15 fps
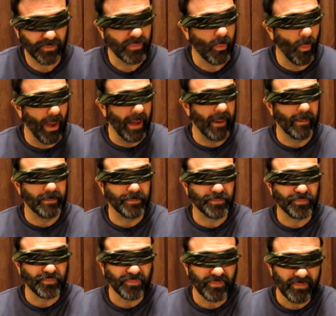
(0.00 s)
Wait.
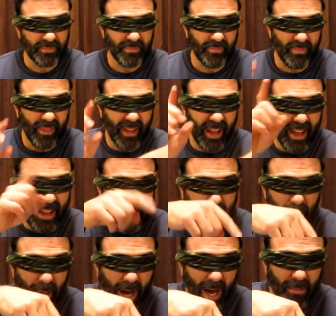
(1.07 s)
All right. In the
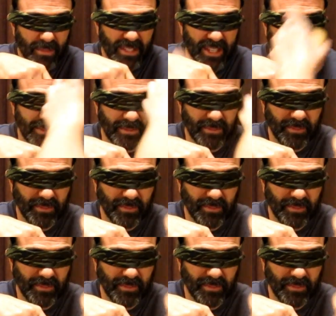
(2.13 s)
palm, son.